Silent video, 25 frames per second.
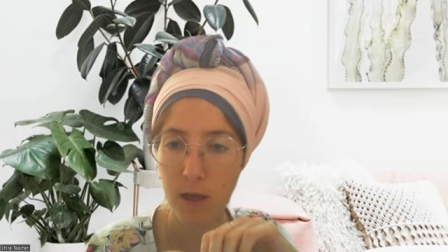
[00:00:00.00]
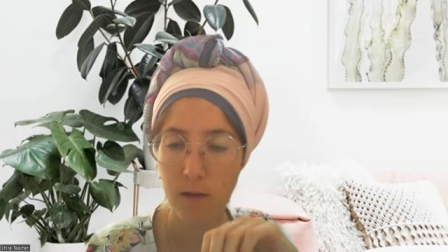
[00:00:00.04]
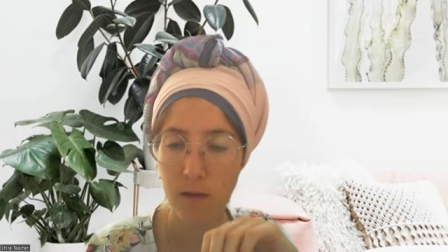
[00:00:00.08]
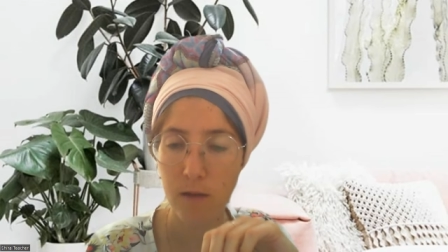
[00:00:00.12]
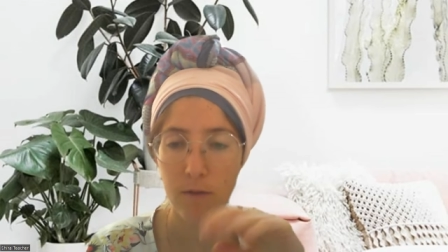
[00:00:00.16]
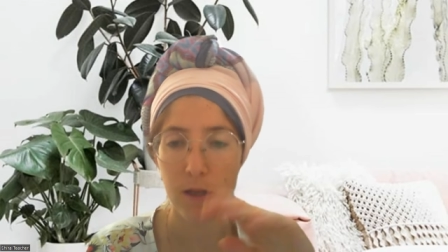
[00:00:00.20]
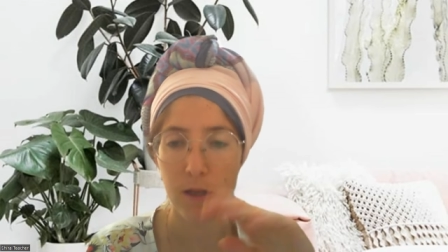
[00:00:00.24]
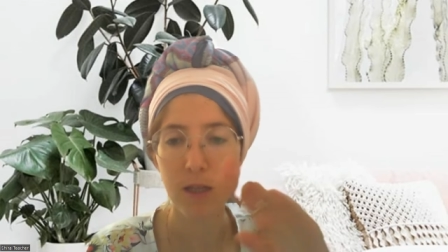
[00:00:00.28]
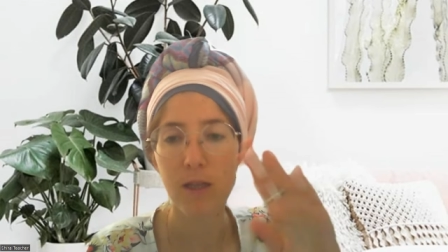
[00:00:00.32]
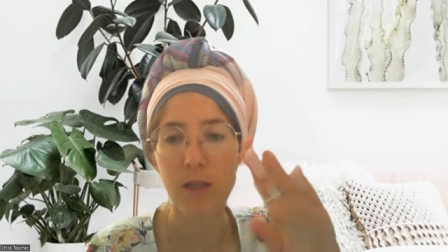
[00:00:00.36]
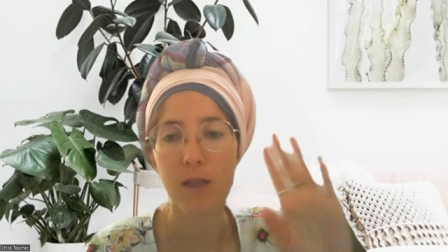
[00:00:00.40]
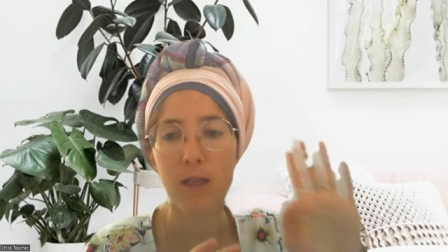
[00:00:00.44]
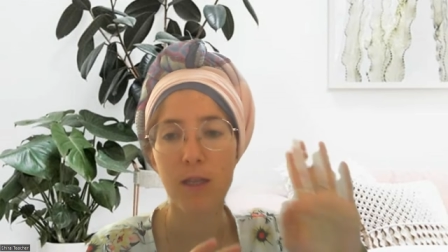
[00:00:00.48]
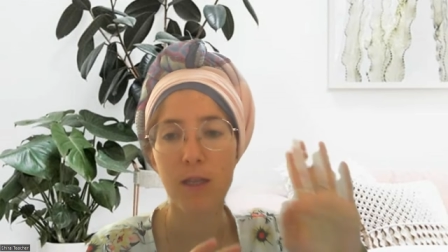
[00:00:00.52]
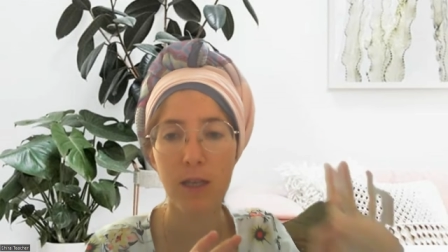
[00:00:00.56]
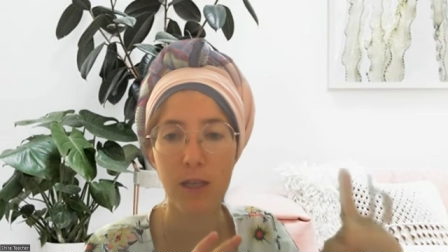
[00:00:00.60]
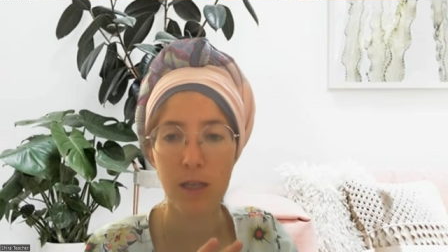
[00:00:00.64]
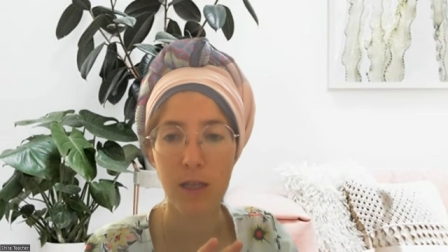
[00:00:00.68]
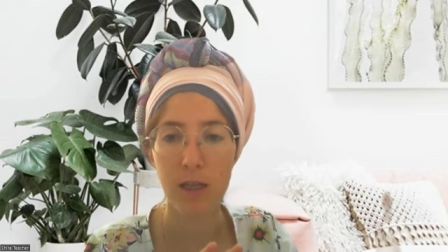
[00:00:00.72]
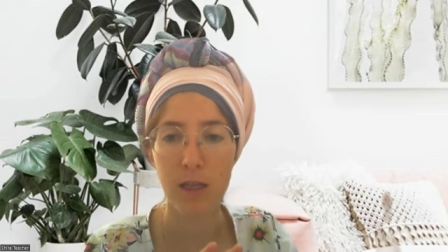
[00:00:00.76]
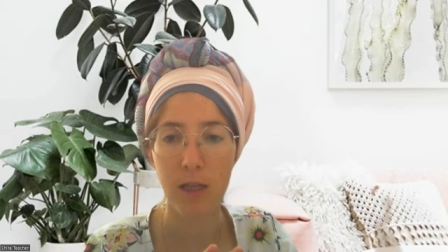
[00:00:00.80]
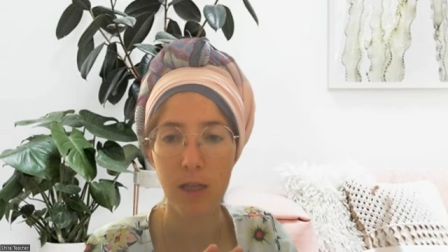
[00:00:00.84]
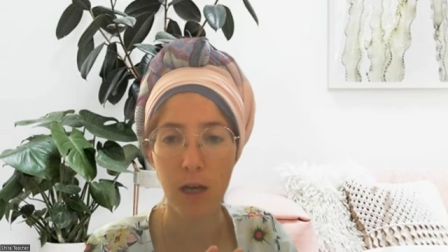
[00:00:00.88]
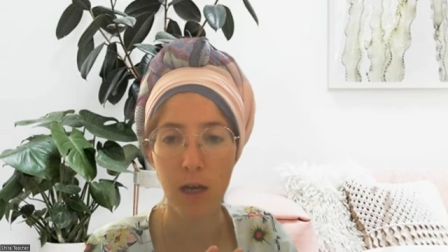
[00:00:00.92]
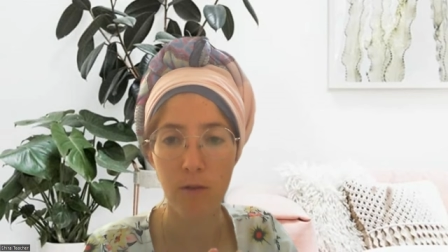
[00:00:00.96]
I'm not
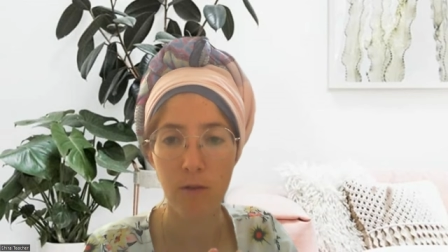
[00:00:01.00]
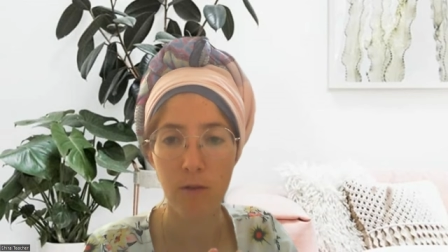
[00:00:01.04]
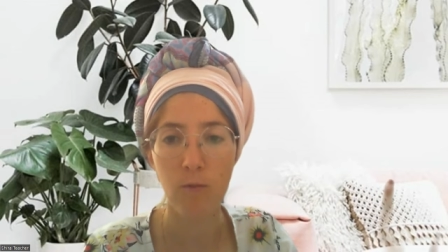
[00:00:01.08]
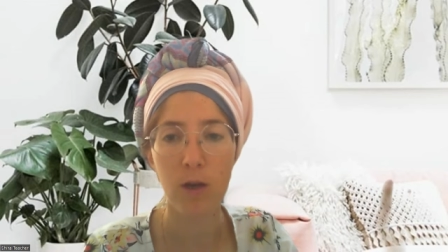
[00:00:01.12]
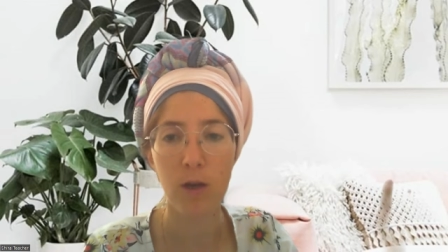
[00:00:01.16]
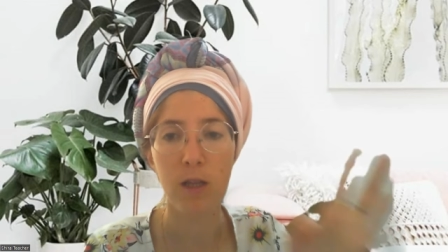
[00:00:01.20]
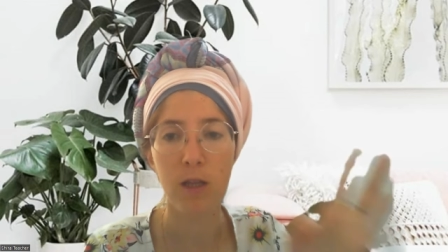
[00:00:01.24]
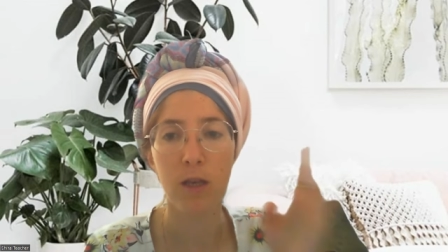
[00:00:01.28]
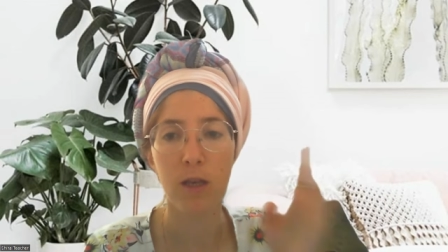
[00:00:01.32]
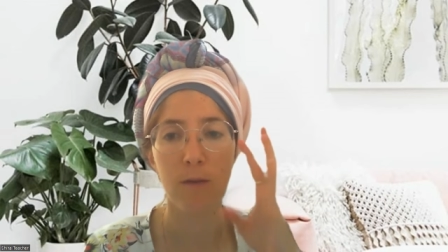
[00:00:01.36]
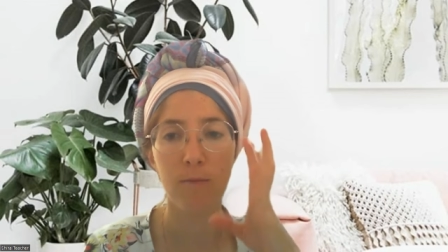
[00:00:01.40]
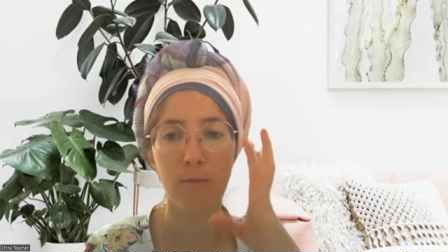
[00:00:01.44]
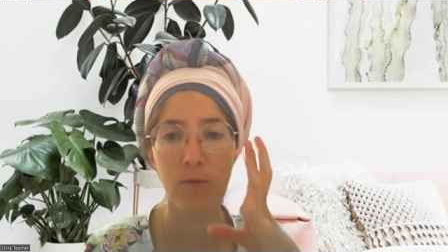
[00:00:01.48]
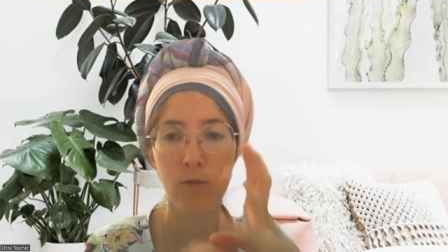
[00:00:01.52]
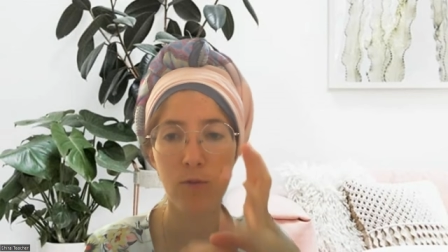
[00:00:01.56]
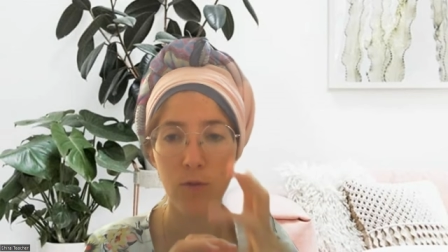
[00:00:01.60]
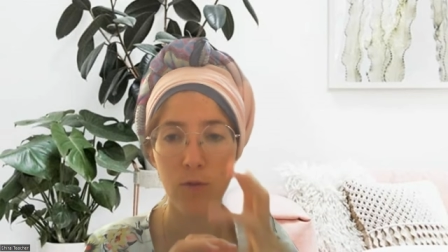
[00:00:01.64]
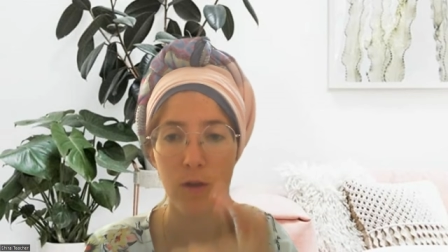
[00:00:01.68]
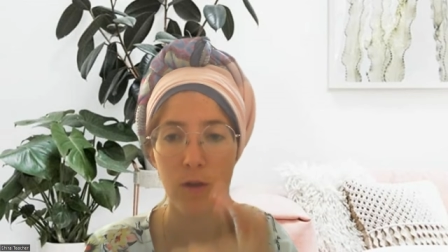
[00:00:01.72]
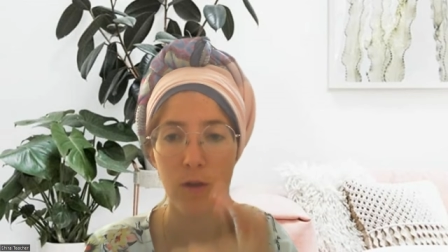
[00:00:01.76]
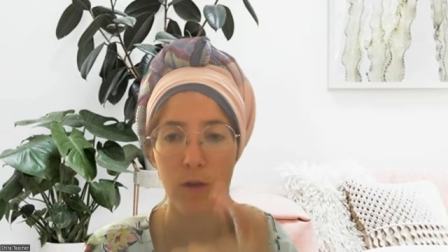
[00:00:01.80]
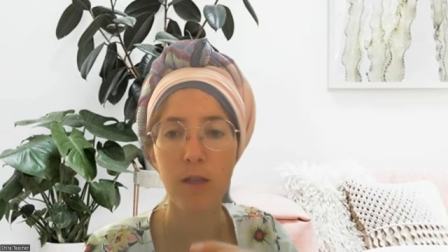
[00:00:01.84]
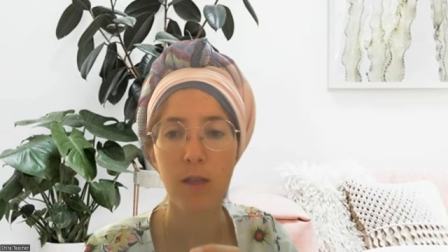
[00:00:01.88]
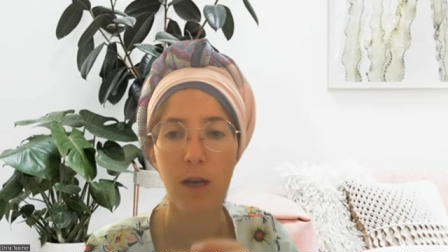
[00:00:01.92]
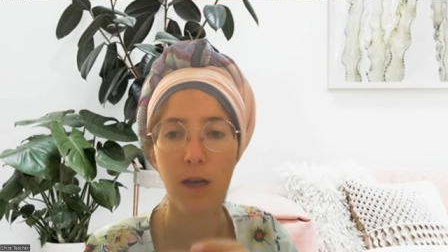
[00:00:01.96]
sitting down waiting. I'm
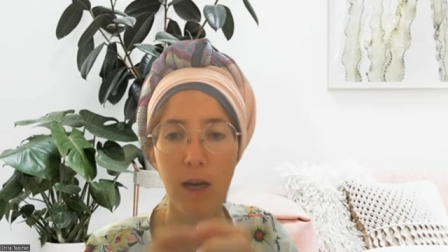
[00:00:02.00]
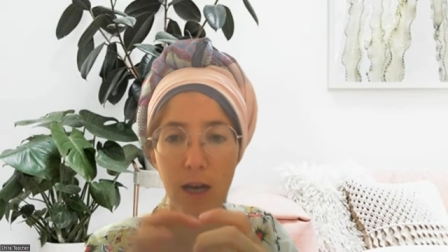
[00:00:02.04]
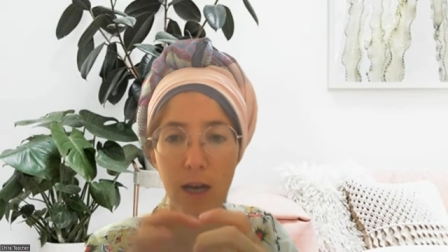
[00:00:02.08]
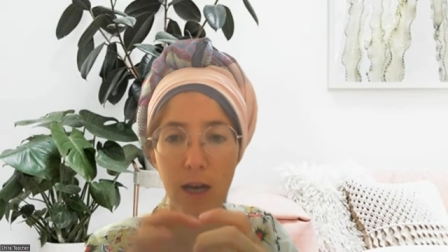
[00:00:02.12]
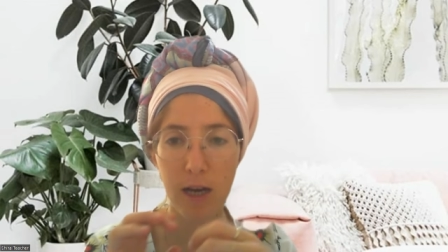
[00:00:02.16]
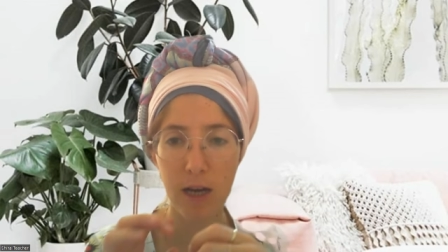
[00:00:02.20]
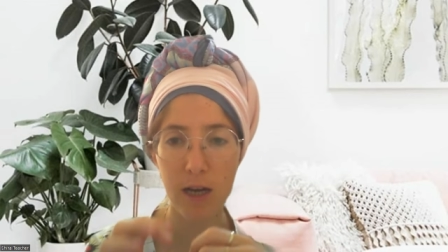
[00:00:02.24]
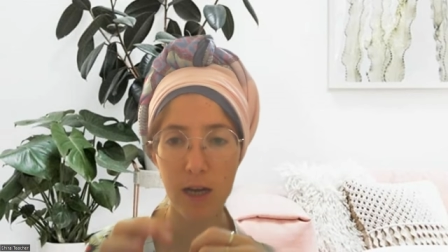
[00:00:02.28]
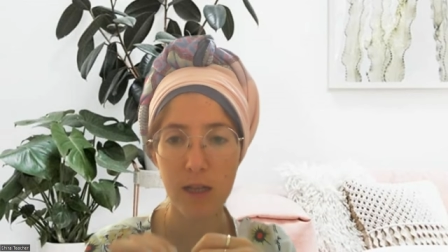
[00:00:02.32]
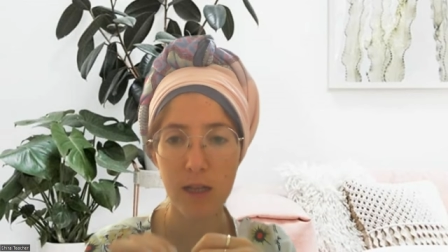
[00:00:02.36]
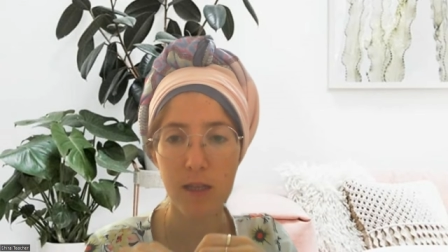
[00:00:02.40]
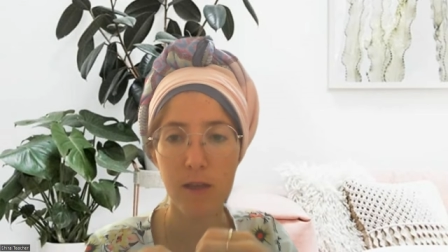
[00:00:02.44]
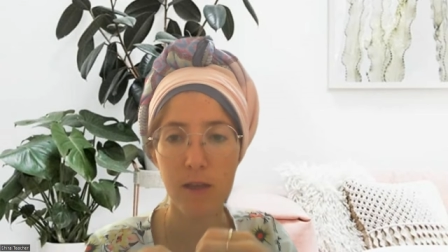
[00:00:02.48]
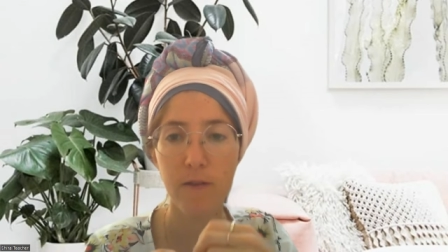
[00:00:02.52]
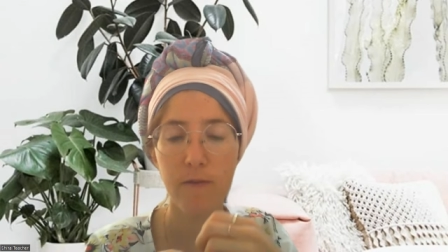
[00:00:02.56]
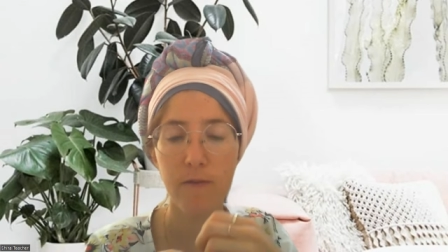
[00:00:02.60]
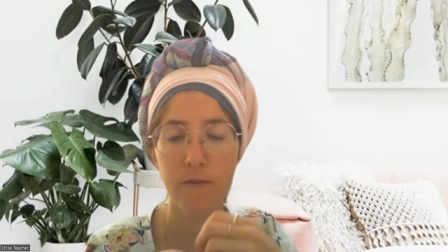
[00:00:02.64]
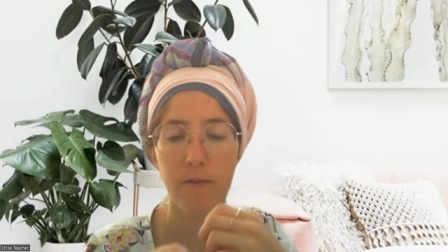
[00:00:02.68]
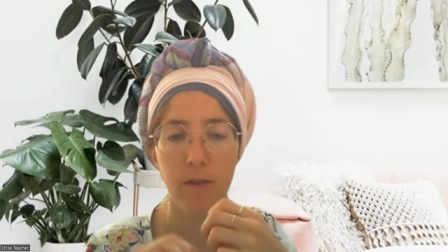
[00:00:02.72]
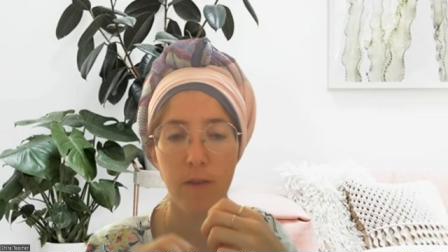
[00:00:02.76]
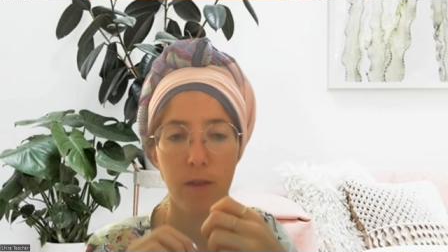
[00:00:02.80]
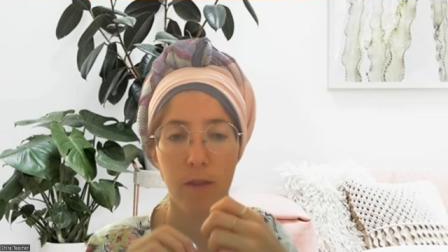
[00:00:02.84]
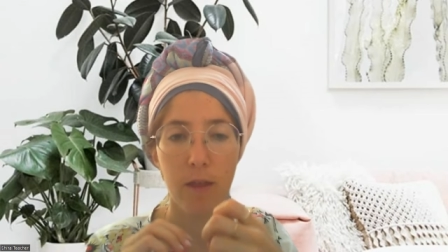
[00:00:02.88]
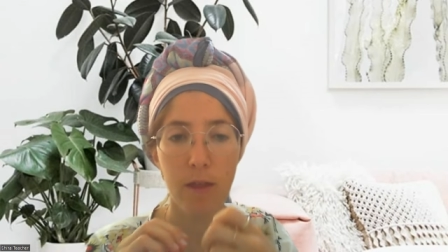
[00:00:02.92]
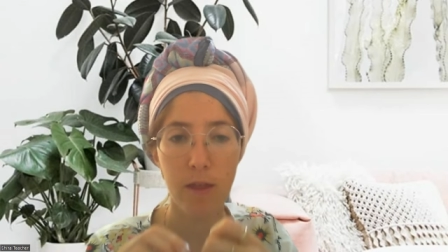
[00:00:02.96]
doing active
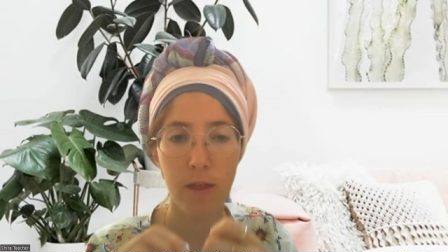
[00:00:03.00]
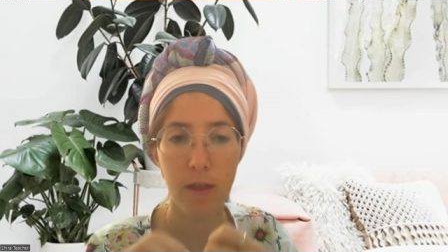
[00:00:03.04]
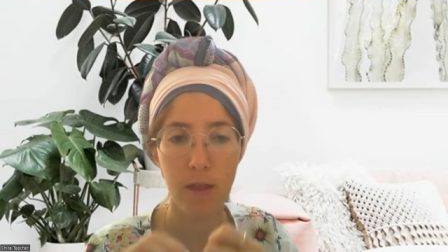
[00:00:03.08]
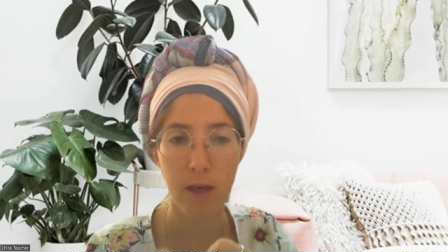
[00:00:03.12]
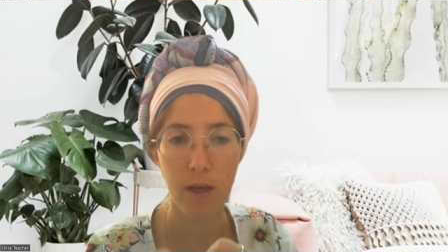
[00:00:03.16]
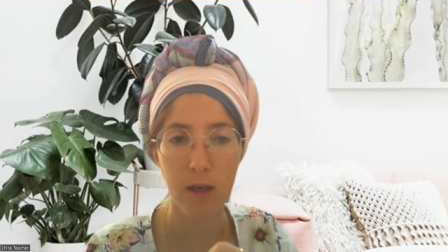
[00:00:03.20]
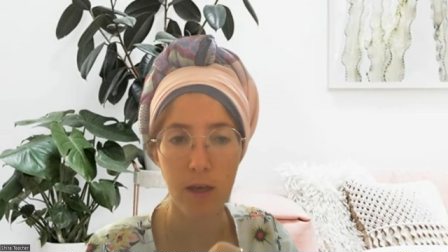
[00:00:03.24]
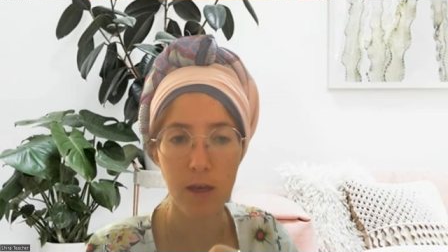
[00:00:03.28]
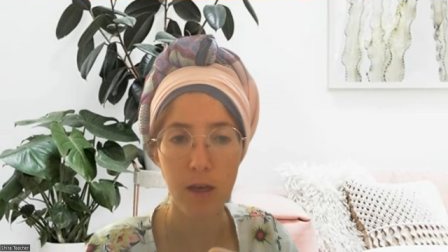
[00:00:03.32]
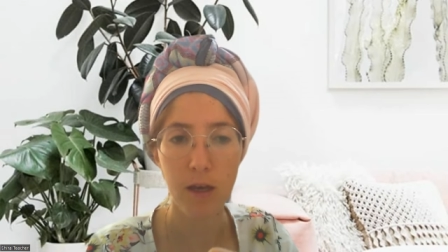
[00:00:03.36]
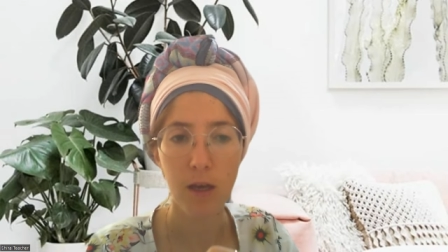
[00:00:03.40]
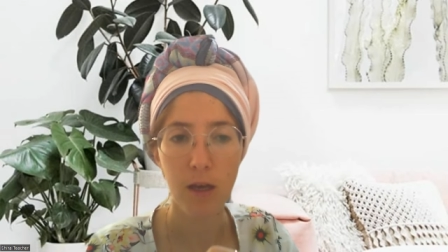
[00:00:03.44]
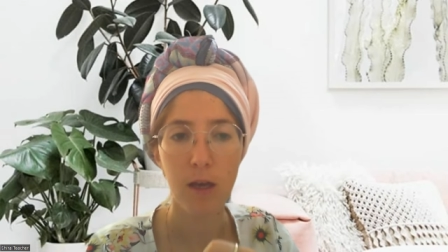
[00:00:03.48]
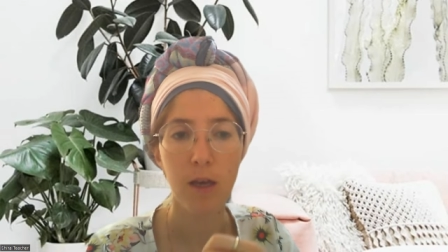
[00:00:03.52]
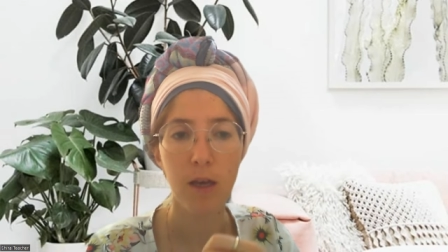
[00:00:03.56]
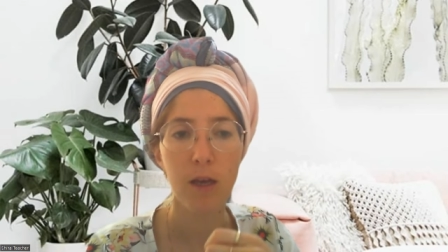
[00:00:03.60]
thing,